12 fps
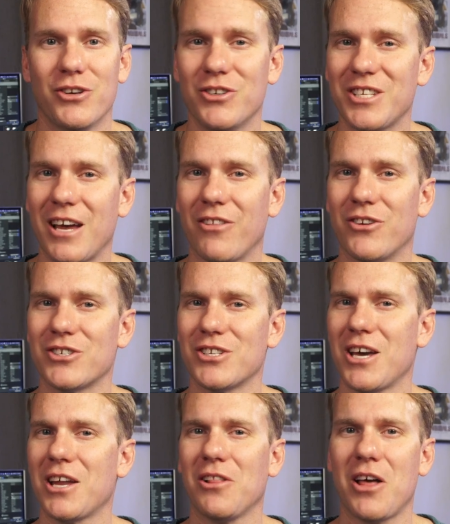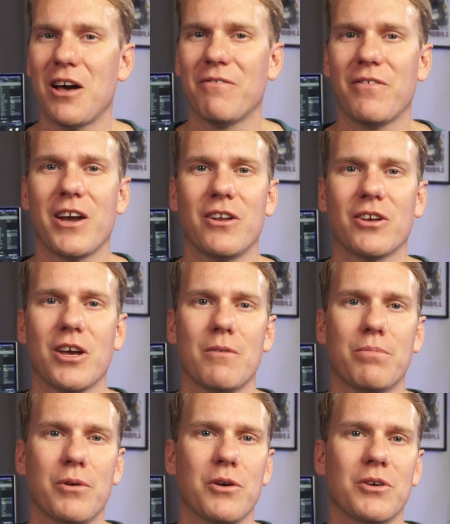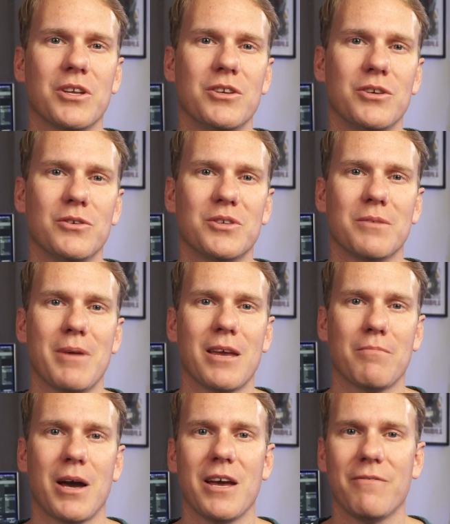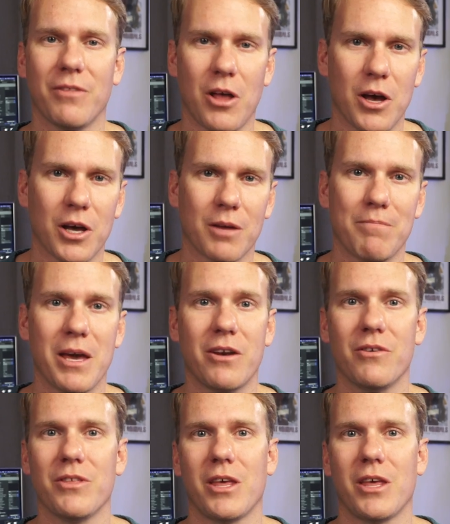Turns out there's not a lot Final Cut Pro can do to make my vlog better